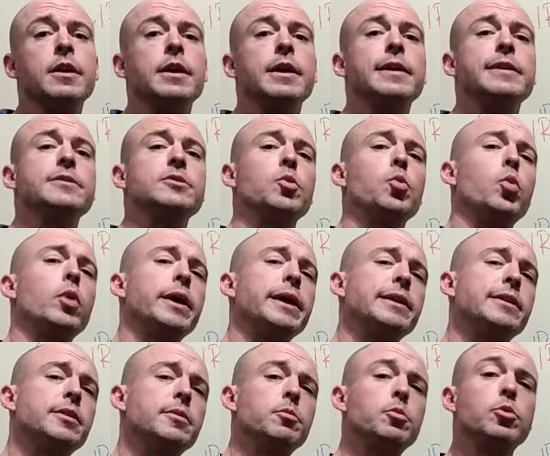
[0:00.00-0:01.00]
is a way
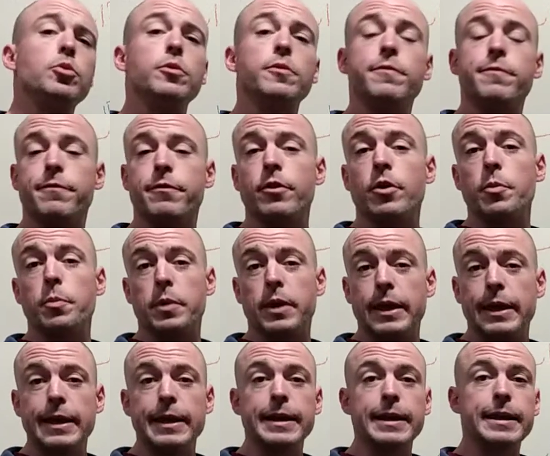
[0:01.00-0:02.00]
to move from
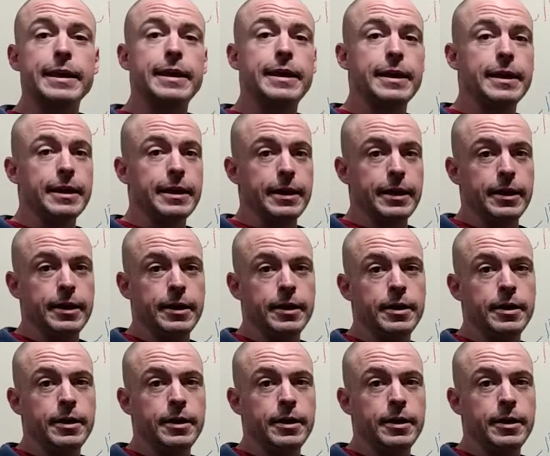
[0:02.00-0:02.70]
key to key.